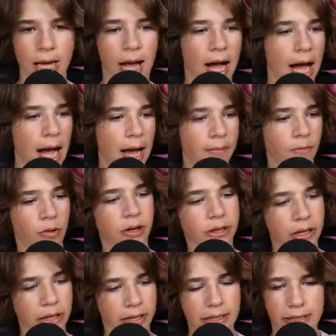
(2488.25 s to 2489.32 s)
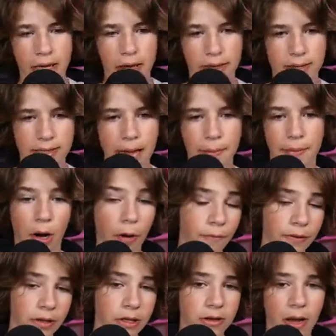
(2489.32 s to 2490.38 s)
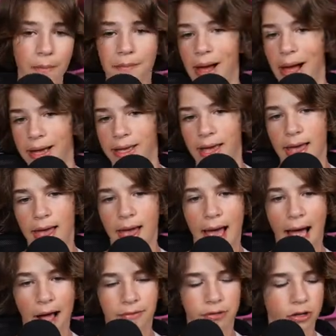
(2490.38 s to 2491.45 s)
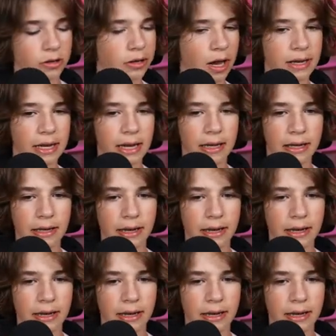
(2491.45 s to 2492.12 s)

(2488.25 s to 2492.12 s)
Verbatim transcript: Um, we're gonna continue this game, and hopefully you come back after you're done eating.